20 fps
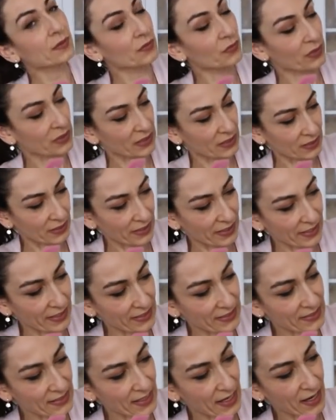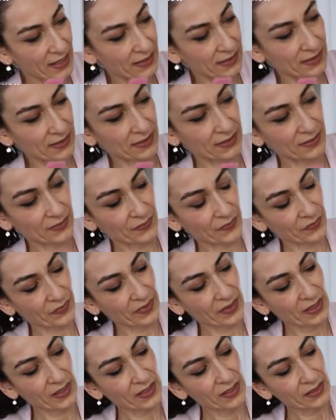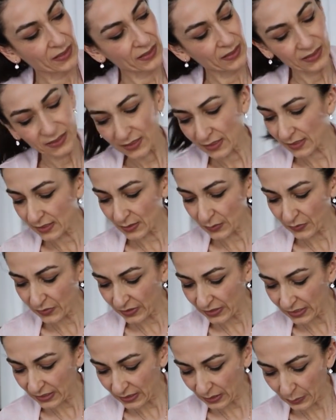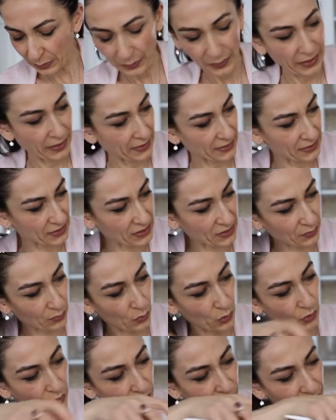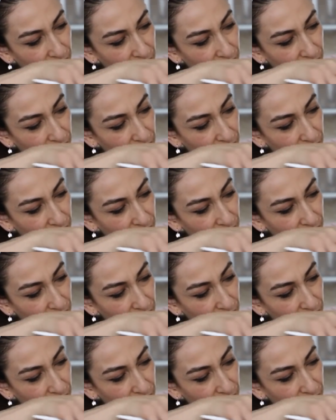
Vanilla extract. This is vanilla paste, more